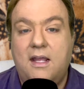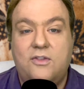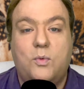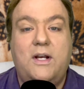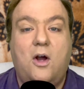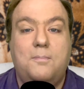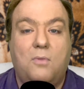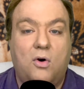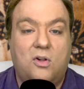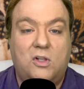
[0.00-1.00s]
His widow
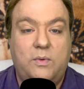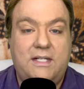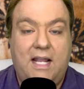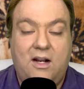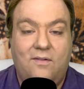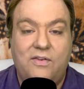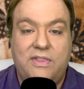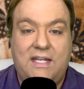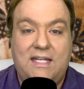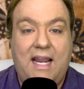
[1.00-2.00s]
Myrtle would take over
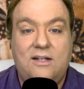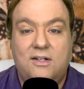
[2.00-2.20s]
the day